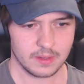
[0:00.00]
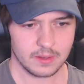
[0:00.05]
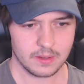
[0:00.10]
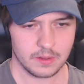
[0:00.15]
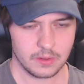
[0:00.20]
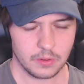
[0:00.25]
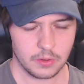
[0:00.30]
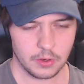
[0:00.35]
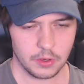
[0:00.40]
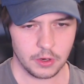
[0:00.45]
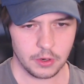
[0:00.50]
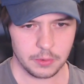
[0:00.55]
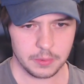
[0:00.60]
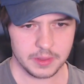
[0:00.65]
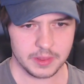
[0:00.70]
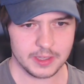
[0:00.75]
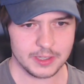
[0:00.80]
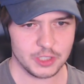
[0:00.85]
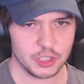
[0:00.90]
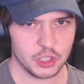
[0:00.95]
Look at her
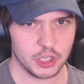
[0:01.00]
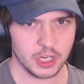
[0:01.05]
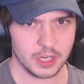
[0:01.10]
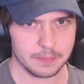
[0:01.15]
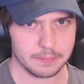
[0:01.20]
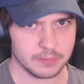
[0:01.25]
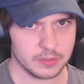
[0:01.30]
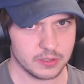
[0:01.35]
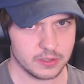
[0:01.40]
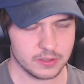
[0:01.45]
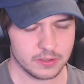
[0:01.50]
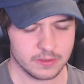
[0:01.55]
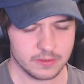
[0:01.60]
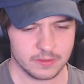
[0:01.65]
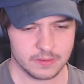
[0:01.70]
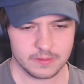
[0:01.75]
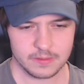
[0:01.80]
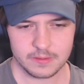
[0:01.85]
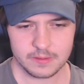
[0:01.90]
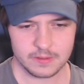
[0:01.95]
with the chips.
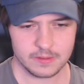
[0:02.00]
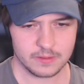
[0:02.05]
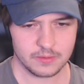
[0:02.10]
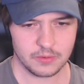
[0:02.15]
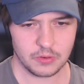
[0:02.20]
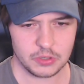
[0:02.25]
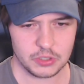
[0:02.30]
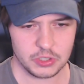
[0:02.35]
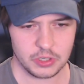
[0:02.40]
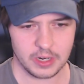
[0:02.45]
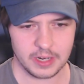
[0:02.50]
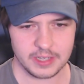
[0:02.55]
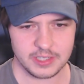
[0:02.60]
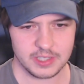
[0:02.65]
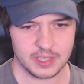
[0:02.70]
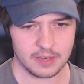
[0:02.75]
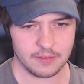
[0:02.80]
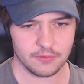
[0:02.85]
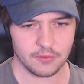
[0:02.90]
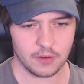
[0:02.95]
Or should I
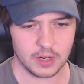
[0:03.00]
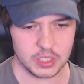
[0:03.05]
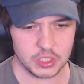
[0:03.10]
say French